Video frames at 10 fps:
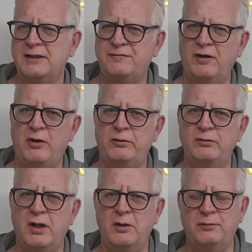floral
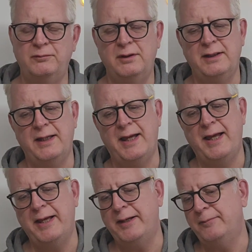note.
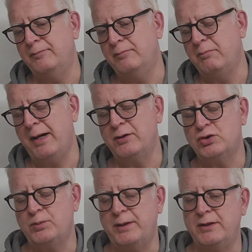Mild
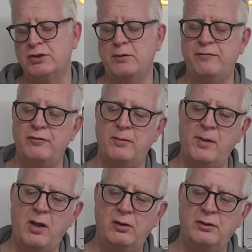sweetness coming from the
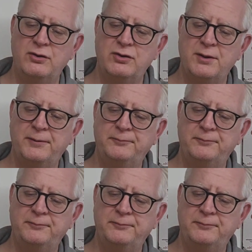malts.